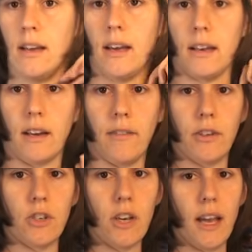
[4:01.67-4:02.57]
and cover
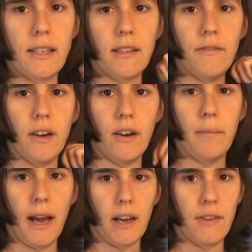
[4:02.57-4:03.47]
just the very
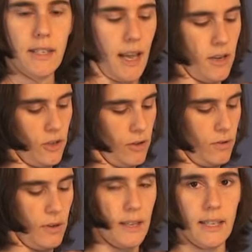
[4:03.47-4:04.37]
back of his head
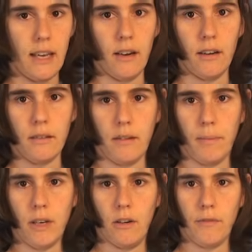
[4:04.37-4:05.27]
to his ear,
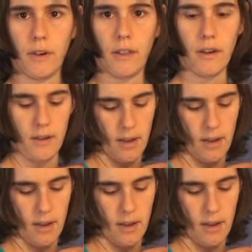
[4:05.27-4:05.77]
but no further.